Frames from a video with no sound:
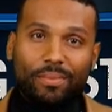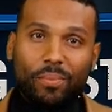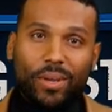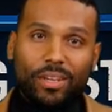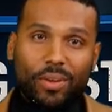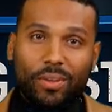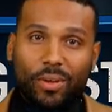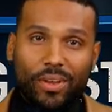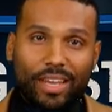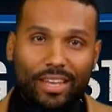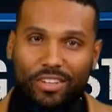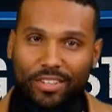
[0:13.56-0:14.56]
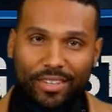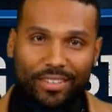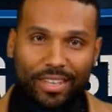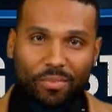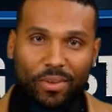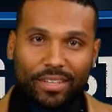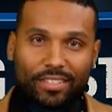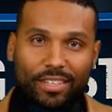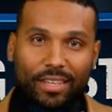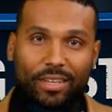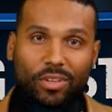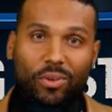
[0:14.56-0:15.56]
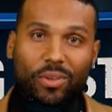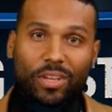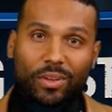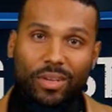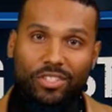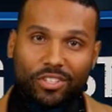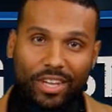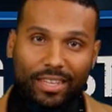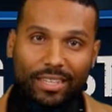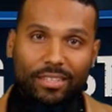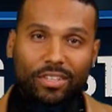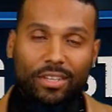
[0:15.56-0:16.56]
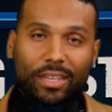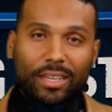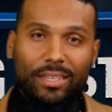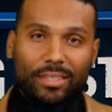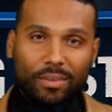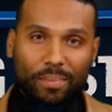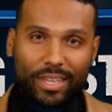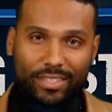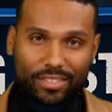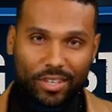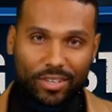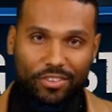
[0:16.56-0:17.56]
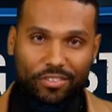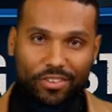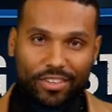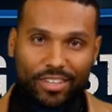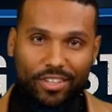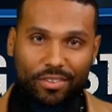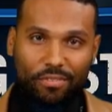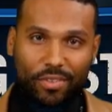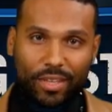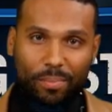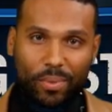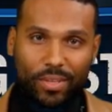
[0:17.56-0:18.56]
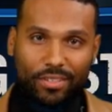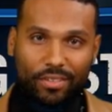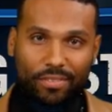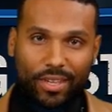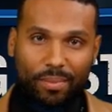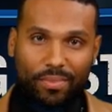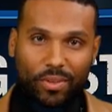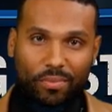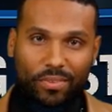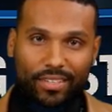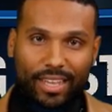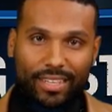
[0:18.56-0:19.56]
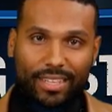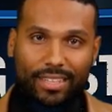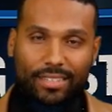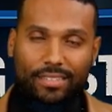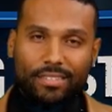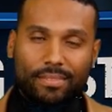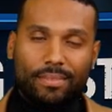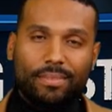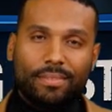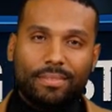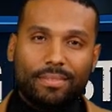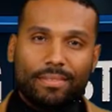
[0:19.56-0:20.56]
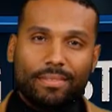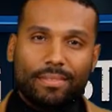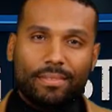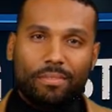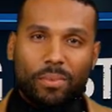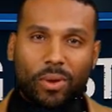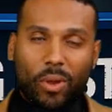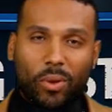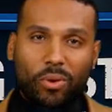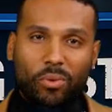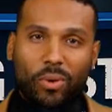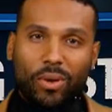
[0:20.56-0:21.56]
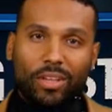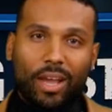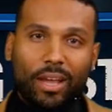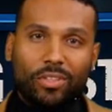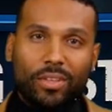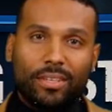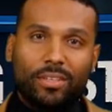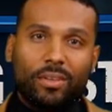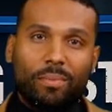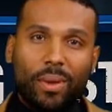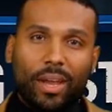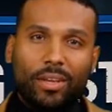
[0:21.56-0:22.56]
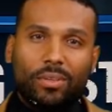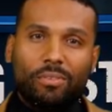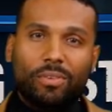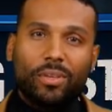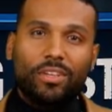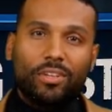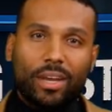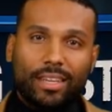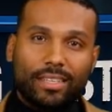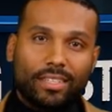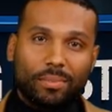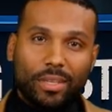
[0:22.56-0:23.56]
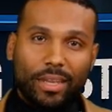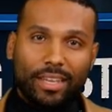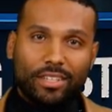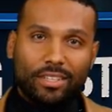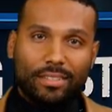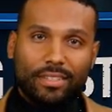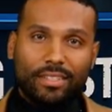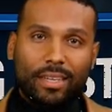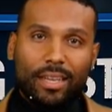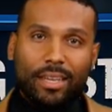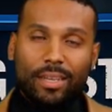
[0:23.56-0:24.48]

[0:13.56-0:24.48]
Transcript: Whether a location is at risk in a nuclear exchange depends on a strategic framework developed over decades. From Cold War doctrine to modern first strike simulations,